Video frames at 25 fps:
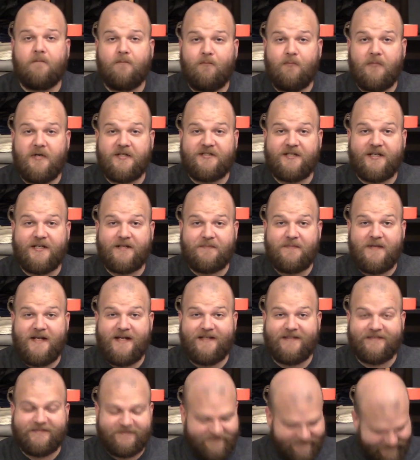Much like
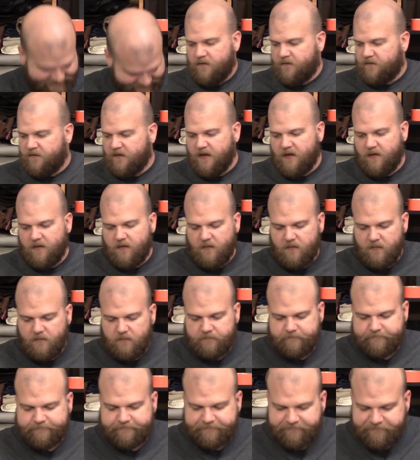me. So
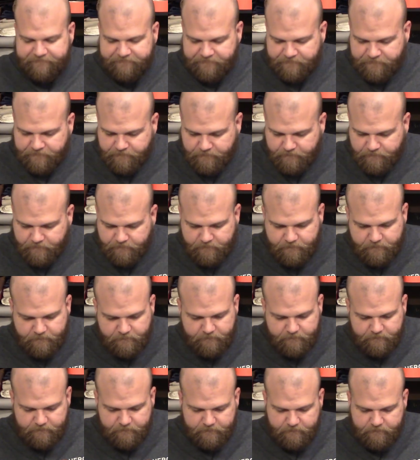
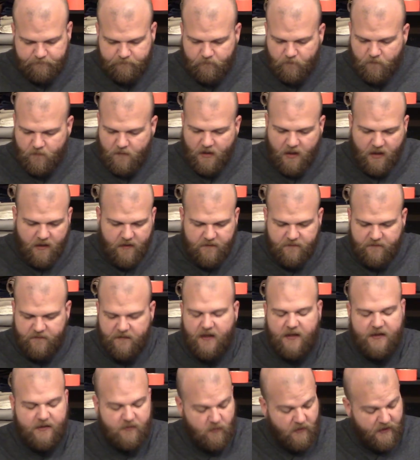it's
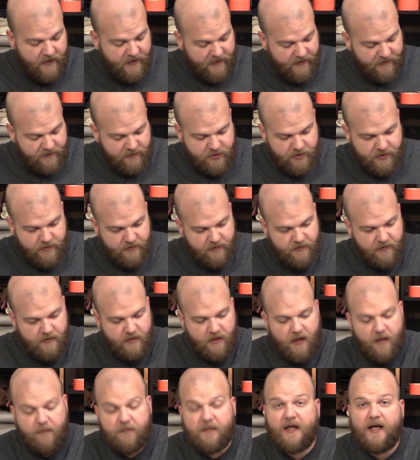not a great edge.
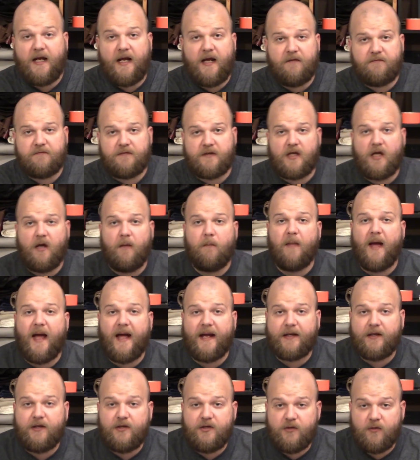I'm going to have to come
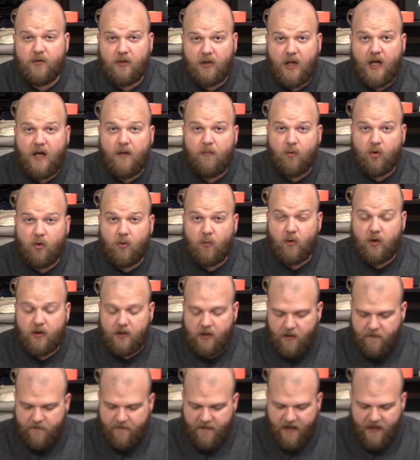back and do a lot more
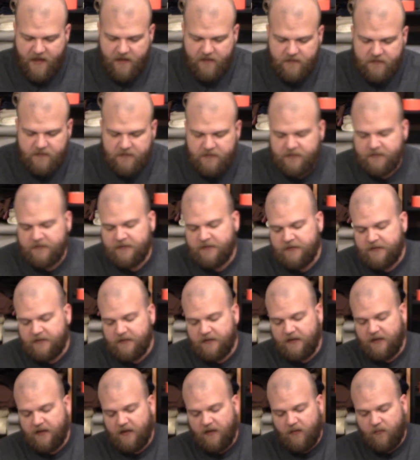work on that.
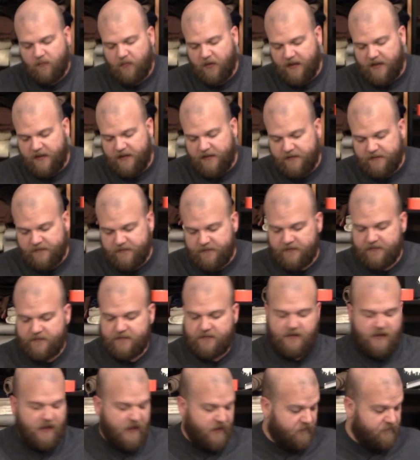But
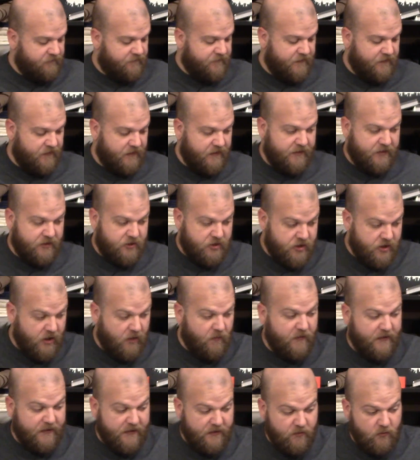I don't feel like
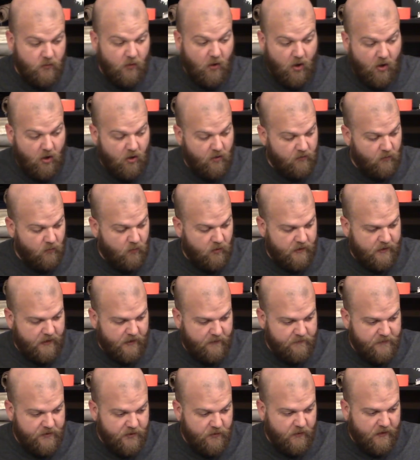showing you all the work
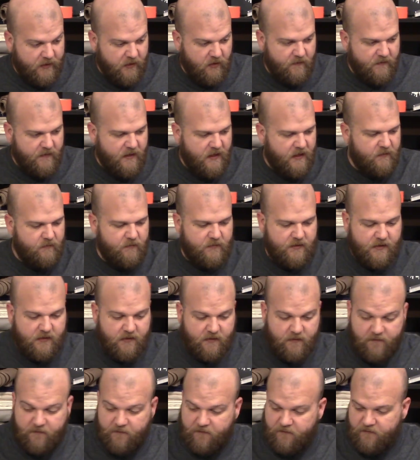I'm doing on that
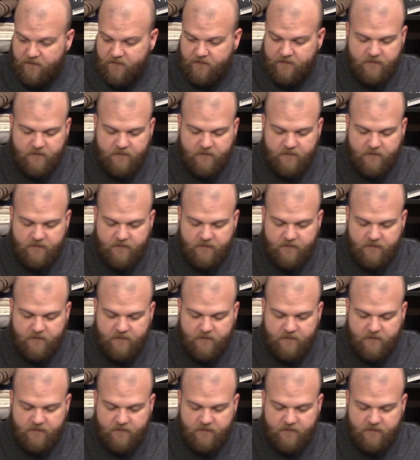because